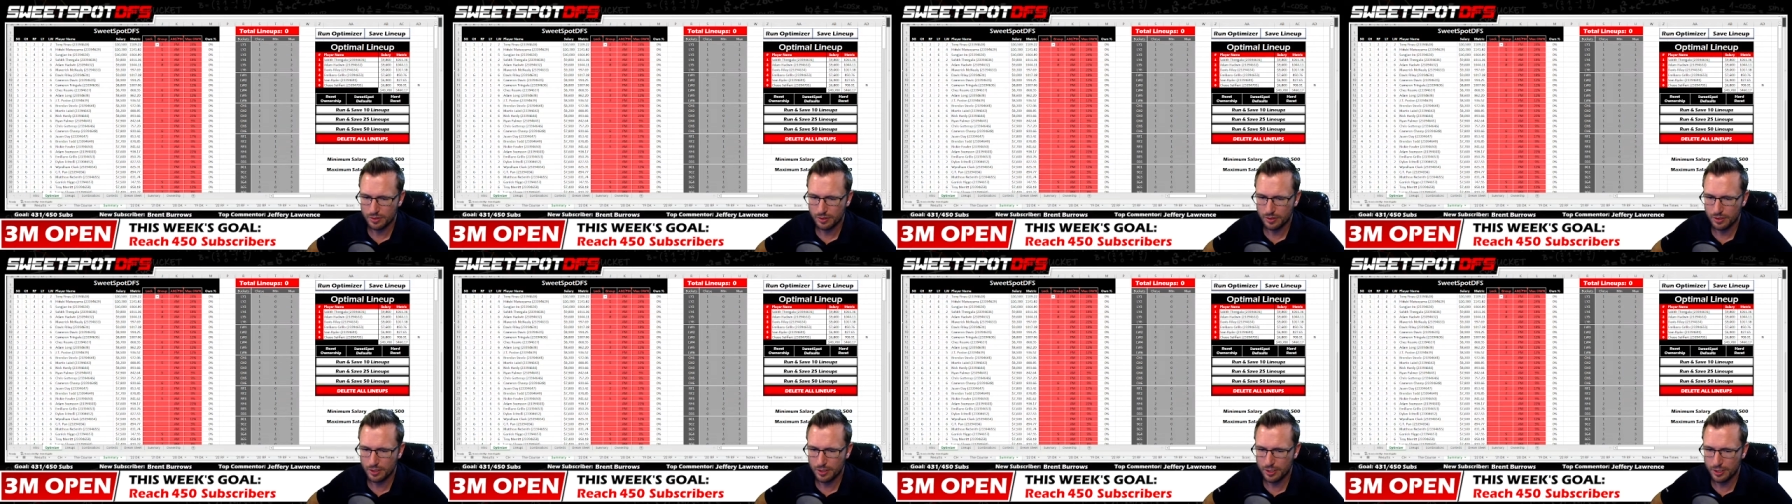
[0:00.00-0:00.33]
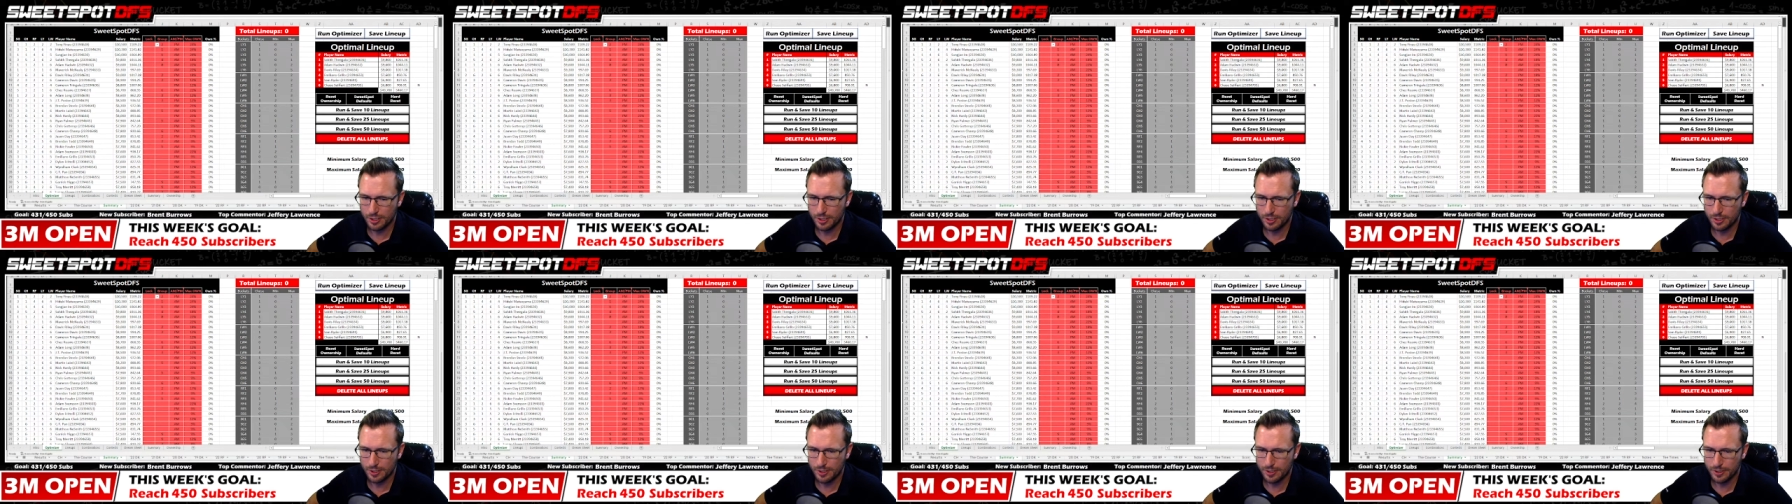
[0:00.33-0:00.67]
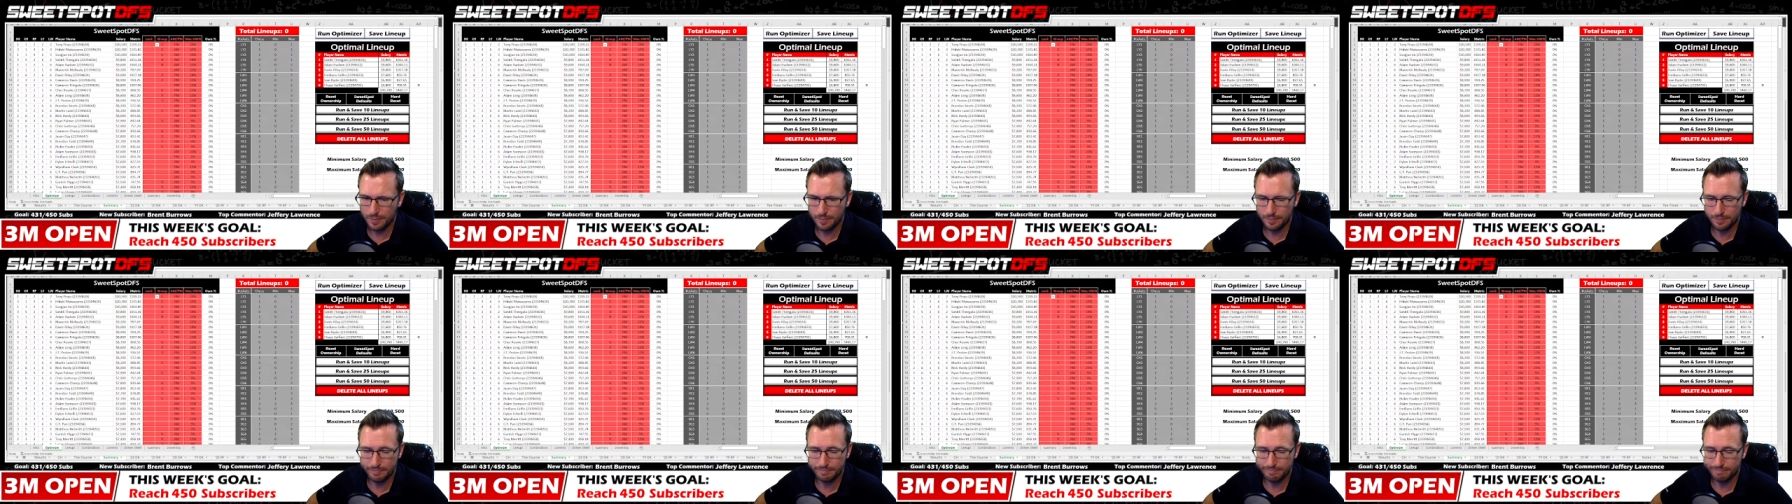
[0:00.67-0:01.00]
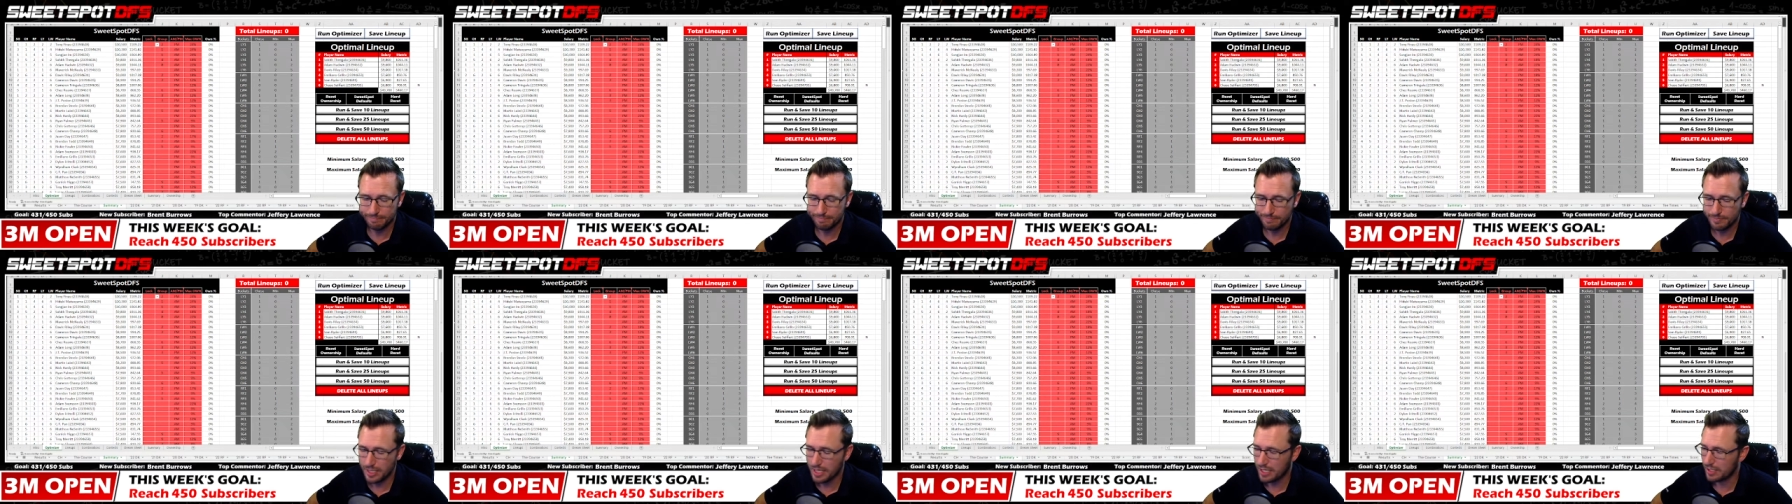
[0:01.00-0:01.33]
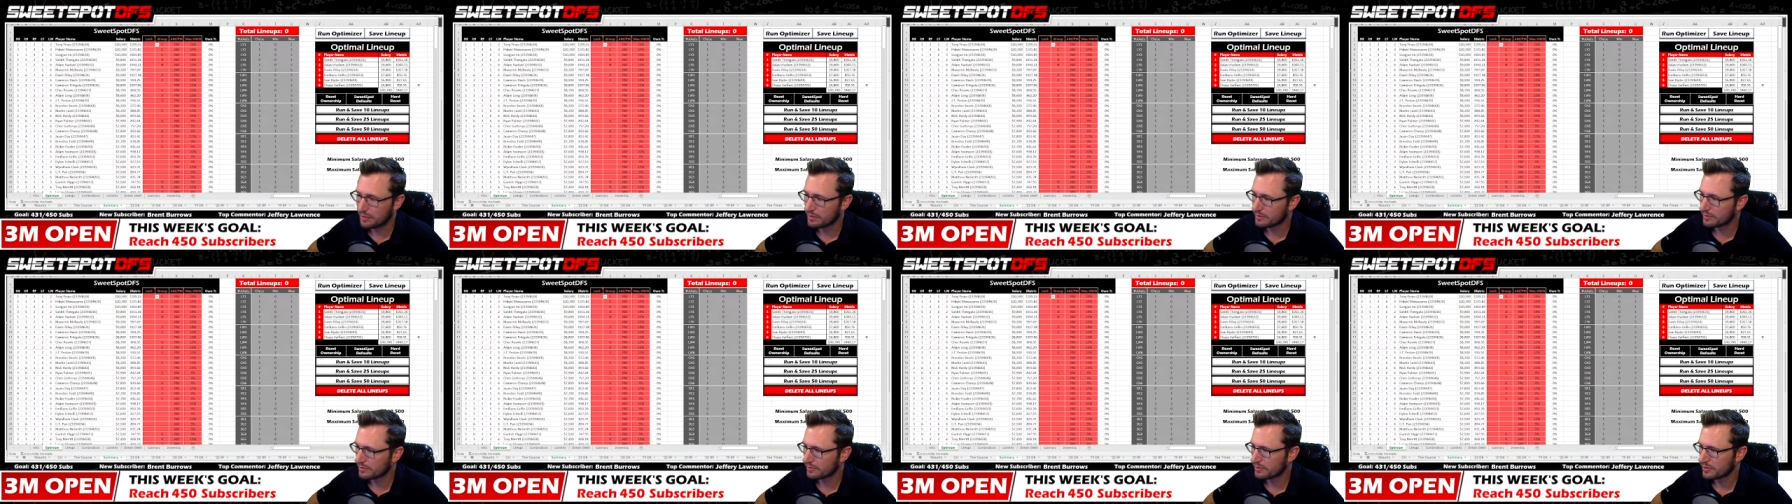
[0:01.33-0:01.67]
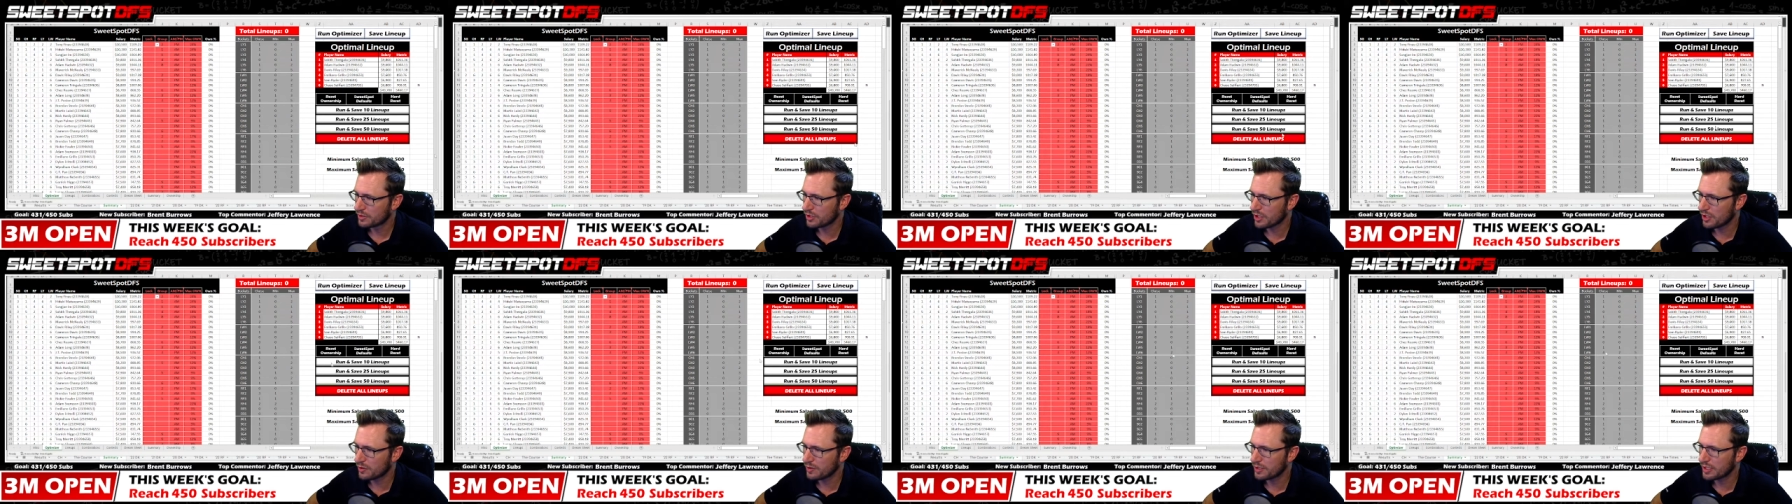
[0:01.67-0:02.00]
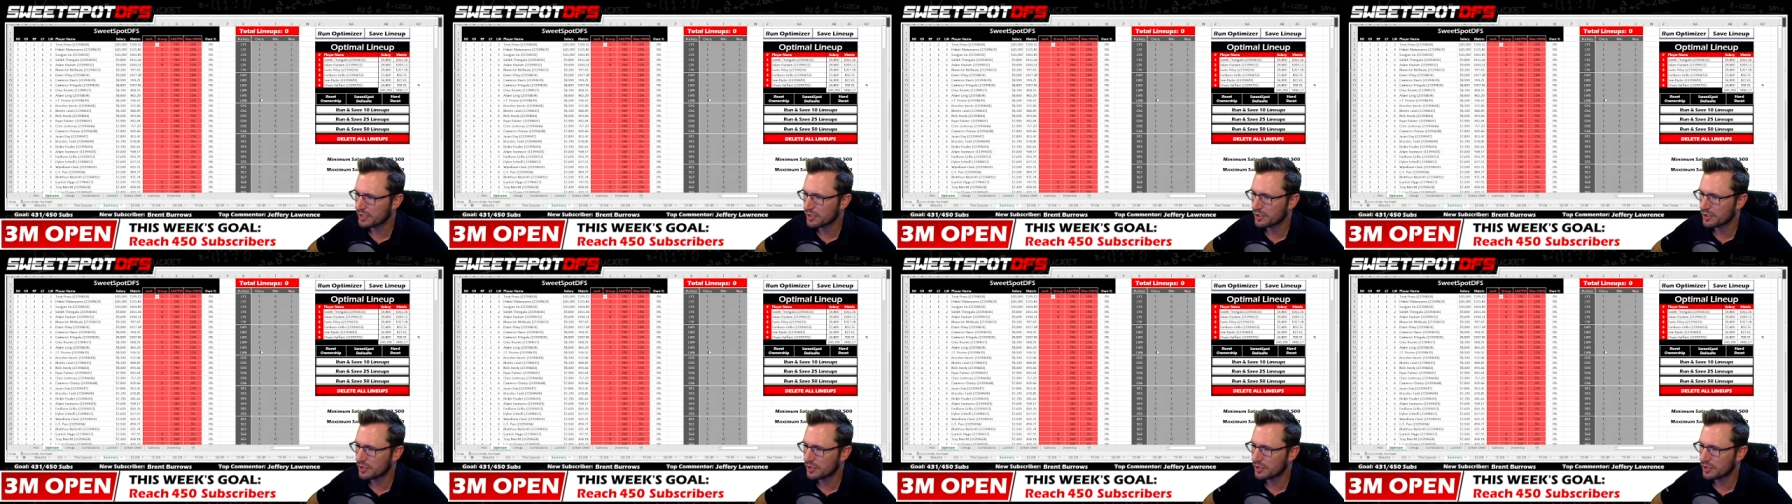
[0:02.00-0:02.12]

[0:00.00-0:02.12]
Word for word: Um, yeah. So let's